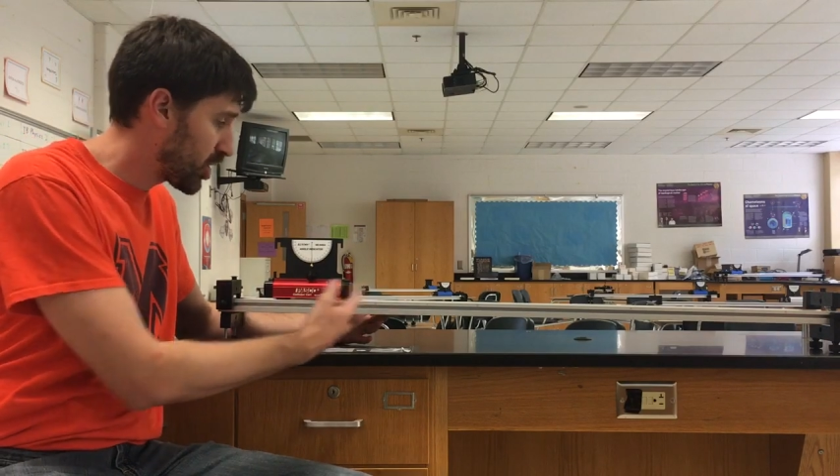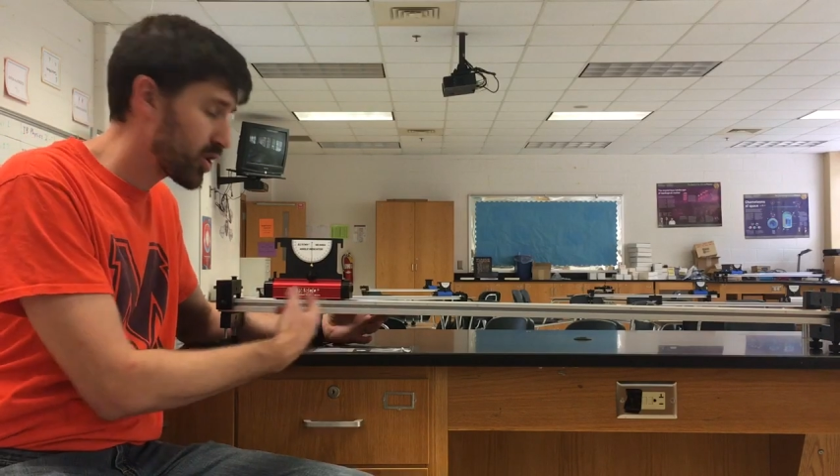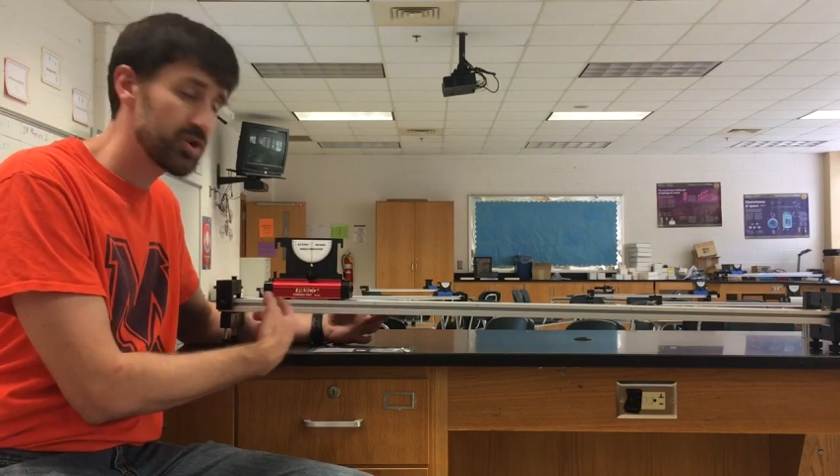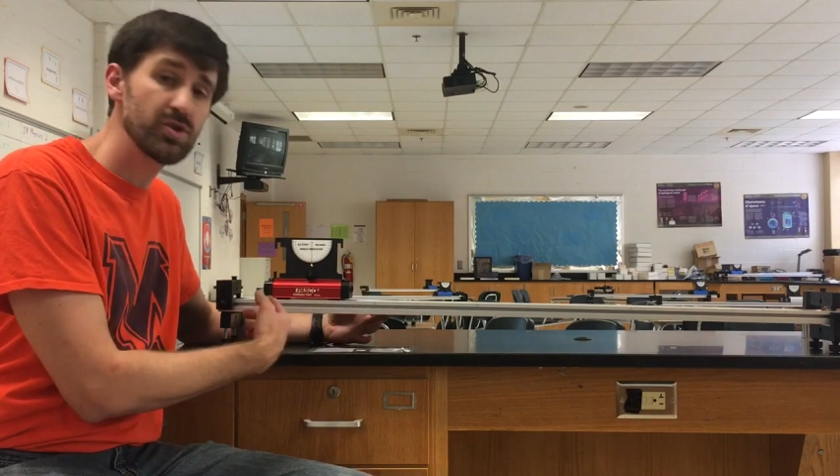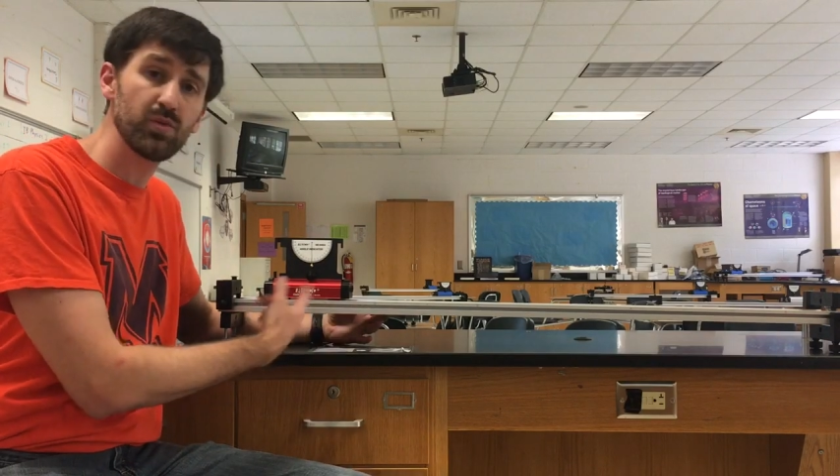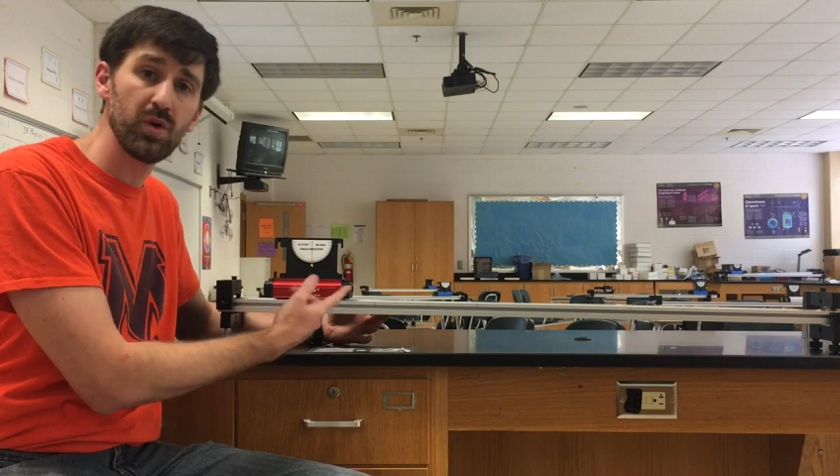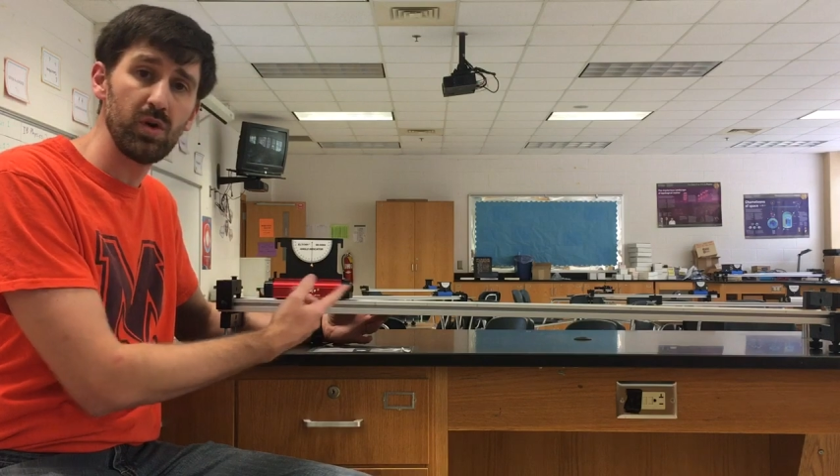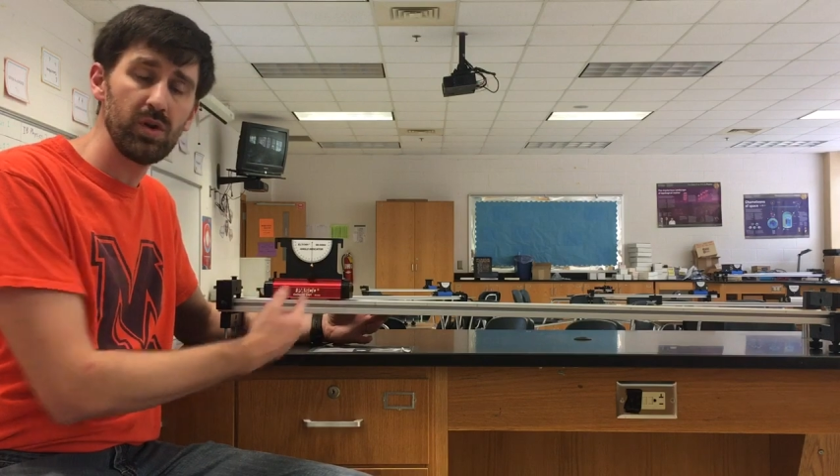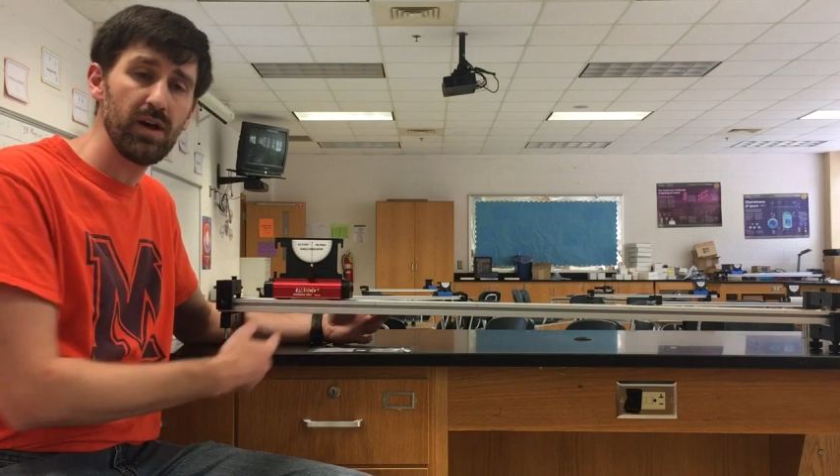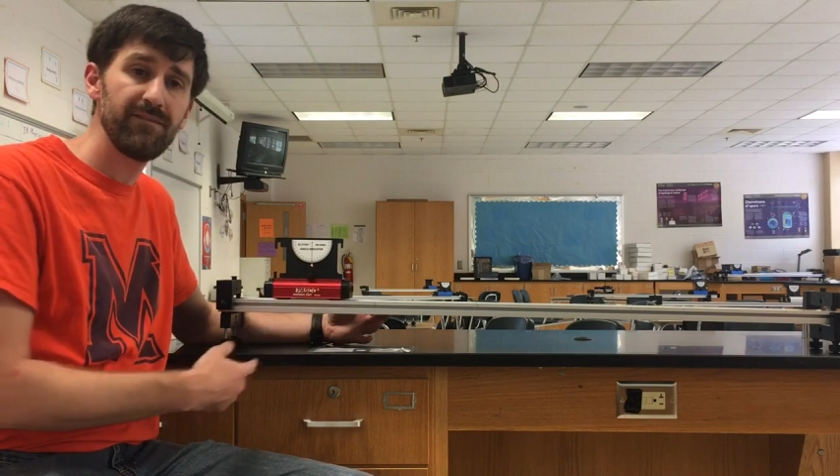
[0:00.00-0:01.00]
cart to
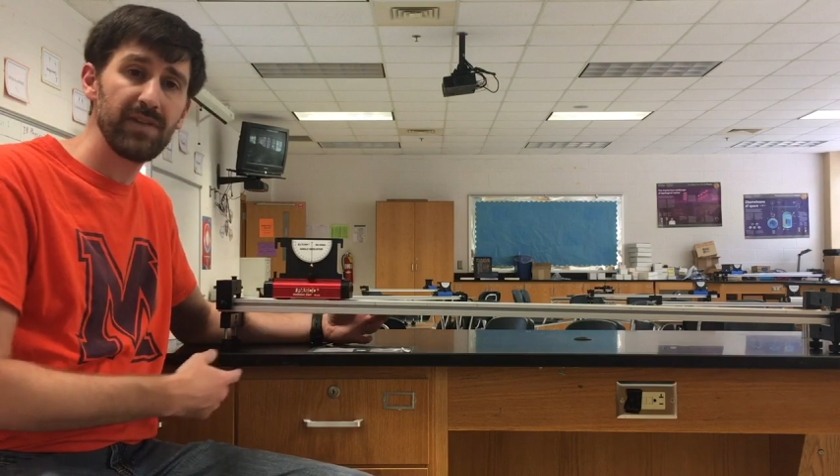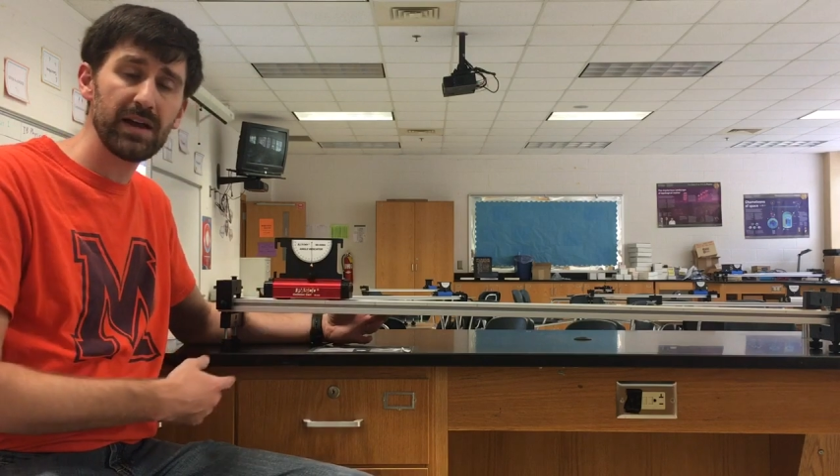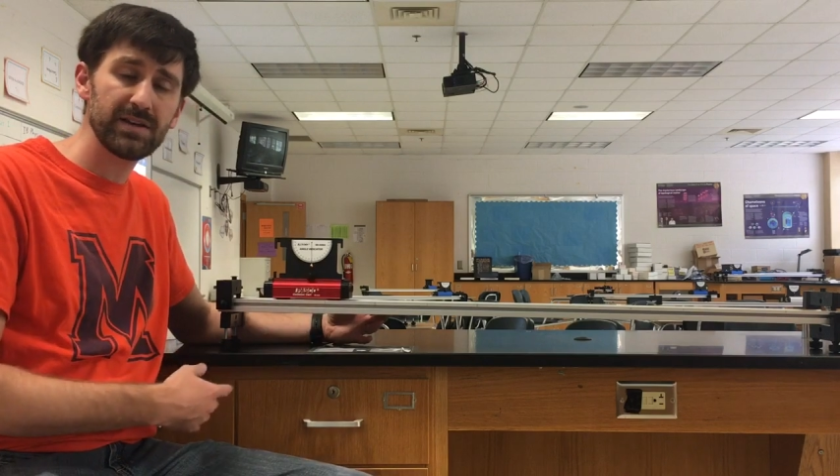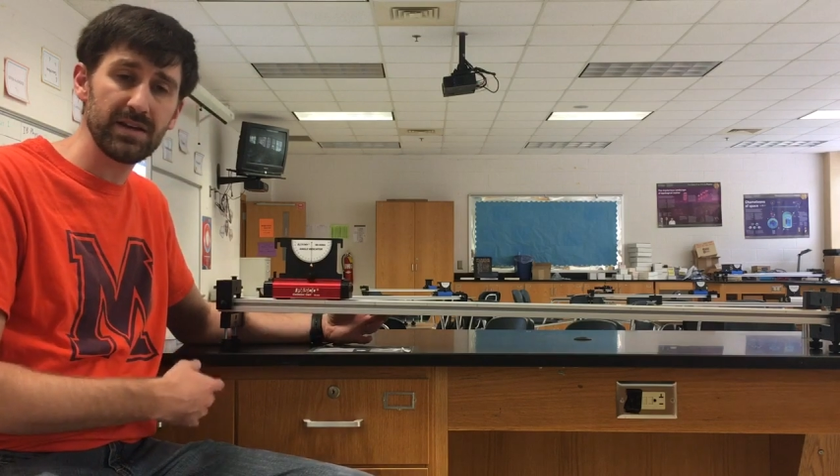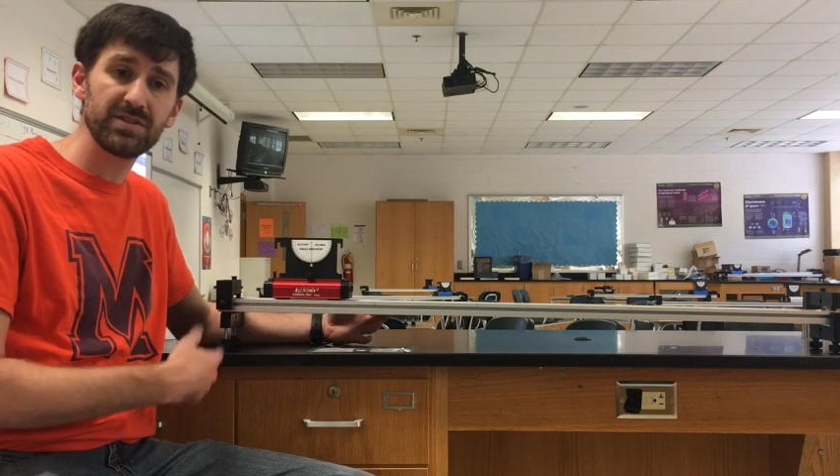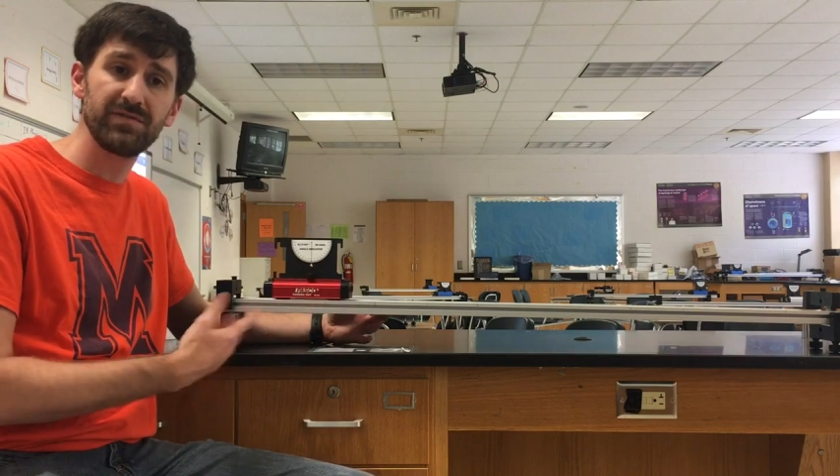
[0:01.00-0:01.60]
roll affect its